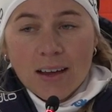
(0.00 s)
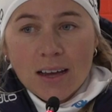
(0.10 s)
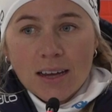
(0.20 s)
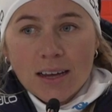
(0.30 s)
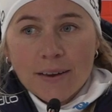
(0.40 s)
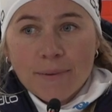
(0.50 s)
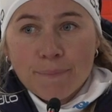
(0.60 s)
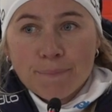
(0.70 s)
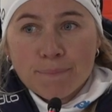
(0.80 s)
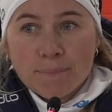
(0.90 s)

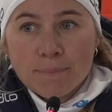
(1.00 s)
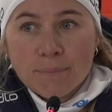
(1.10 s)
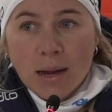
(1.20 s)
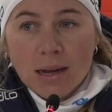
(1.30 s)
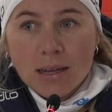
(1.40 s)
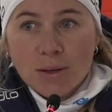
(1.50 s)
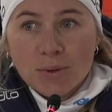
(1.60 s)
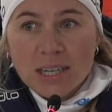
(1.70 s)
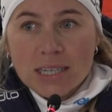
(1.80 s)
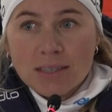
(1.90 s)
I
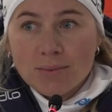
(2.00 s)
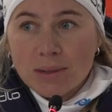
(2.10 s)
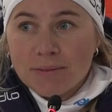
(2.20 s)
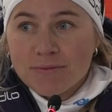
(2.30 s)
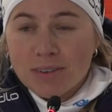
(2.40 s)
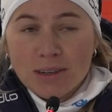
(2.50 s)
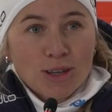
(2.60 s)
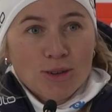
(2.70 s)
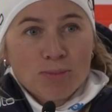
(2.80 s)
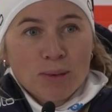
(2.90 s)
rest very
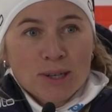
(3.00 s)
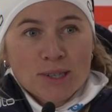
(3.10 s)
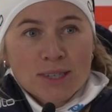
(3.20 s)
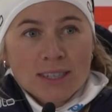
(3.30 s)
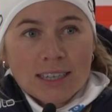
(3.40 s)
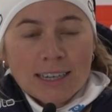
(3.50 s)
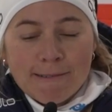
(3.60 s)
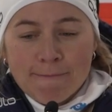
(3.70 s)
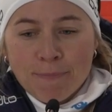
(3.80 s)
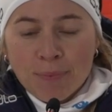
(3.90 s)
good because
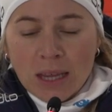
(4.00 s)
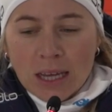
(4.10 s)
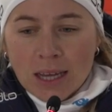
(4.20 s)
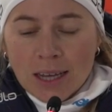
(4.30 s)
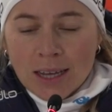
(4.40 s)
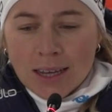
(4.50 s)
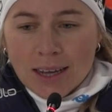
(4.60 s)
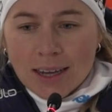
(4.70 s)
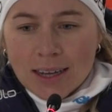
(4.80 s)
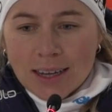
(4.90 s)

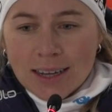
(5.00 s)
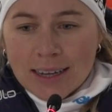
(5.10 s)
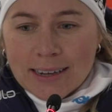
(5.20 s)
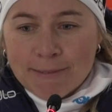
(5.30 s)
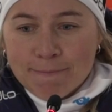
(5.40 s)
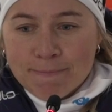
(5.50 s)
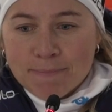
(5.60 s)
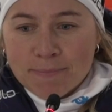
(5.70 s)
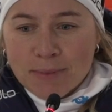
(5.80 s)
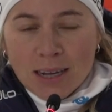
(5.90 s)

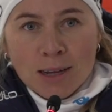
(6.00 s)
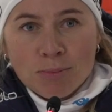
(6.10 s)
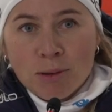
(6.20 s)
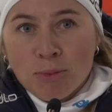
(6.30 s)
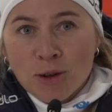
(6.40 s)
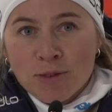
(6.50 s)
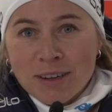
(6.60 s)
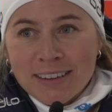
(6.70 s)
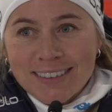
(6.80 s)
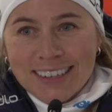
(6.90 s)
I got my
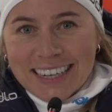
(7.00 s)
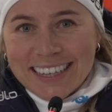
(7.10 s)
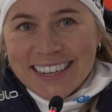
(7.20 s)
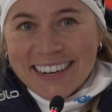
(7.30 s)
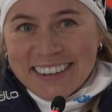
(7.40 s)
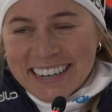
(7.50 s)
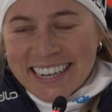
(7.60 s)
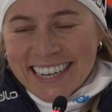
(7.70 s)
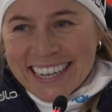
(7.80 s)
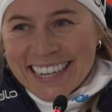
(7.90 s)
boyfriend there
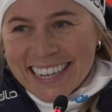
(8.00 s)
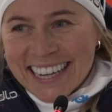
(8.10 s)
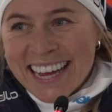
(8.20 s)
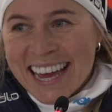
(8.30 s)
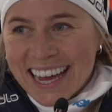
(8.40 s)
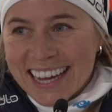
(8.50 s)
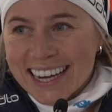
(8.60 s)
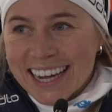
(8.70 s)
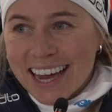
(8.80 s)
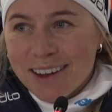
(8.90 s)
and
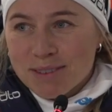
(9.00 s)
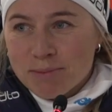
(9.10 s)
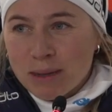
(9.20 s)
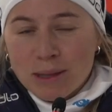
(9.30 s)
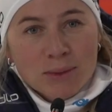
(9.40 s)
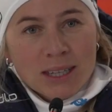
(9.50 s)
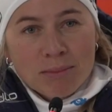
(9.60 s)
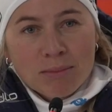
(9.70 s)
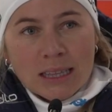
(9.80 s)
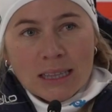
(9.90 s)
I haven't been with
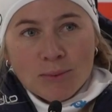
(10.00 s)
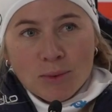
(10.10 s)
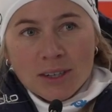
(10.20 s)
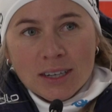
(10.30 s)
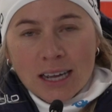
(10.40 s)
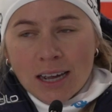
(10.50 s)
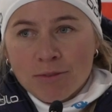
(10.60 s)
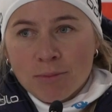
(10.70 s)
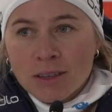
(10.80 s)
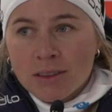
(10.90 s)
him in
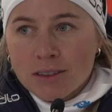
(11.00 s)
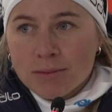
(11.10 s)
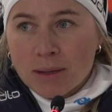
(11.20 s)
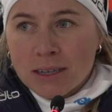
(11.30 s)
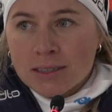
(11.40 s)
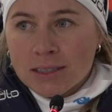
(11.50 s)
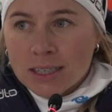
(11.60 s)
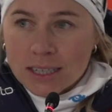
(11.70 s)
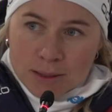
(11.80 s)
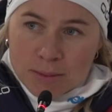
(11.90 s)
1.5 months because
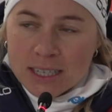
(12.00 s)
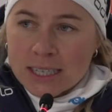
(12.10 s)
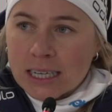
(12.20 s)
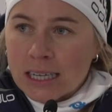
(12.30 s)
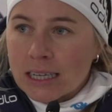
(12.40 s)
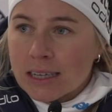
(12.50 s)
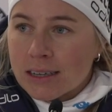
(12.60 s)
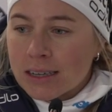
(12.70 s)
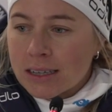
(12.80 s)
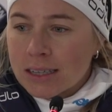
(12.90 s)
he's been sick
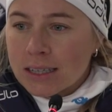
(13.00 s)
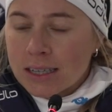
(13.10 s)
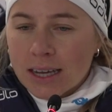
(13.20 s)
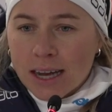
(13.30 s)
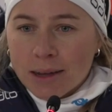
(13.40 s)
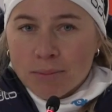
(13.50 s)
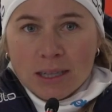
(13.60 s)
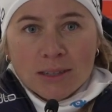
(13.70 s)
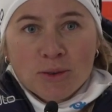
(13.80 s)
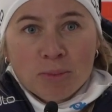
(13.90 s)
and I've
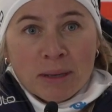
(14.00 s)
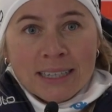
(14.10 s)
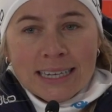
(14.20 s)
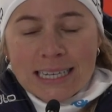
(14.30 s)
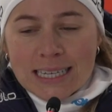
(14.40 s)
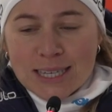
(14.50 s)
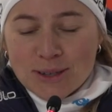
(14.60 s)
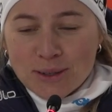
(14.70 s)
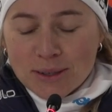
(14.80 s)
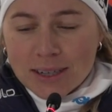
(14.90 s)
been competing,
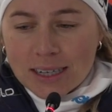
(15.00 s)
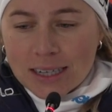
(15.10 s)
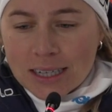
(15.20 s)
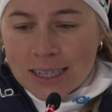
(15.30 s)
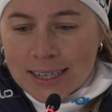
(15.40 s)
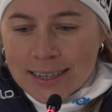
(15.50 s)
so